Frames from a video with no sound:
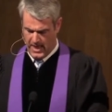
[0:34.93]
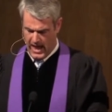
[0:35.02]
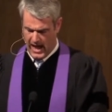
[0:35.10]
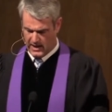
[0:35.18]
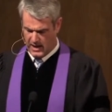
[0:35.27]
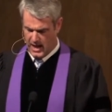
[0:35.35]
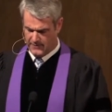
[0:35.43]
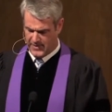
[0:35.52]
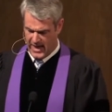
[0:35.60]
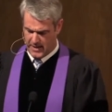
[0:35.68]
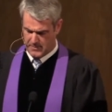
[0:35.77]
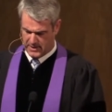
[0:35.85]
I love
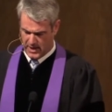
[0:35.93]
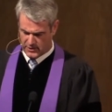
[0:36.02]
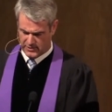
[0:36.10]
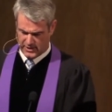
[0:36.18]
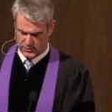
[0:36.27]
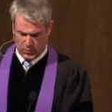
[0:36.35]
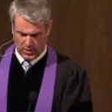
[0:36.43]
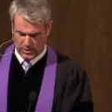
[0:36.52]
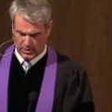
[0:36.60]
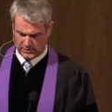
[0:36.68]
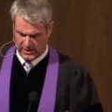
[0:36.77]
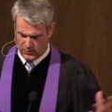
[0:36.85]
that because this
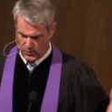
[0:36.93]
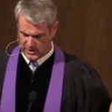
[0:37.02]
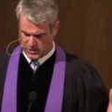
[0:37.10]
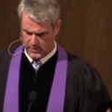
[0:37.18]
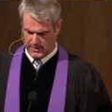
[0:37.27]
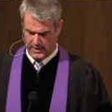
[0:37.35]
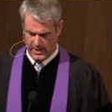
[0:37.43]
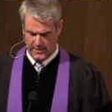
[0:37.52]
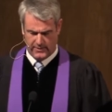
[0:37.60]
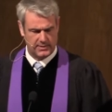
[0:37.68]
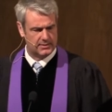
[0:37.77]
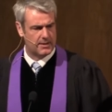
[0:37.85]
world in which we live
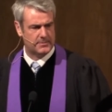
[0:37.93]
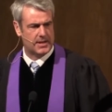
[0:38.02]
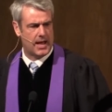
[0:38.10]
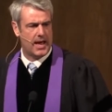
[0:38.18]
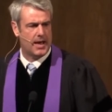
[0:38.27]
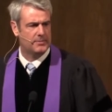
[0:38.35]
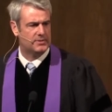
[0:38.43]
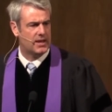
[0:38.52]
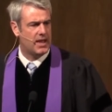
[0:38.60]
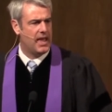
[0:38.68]
is sometimes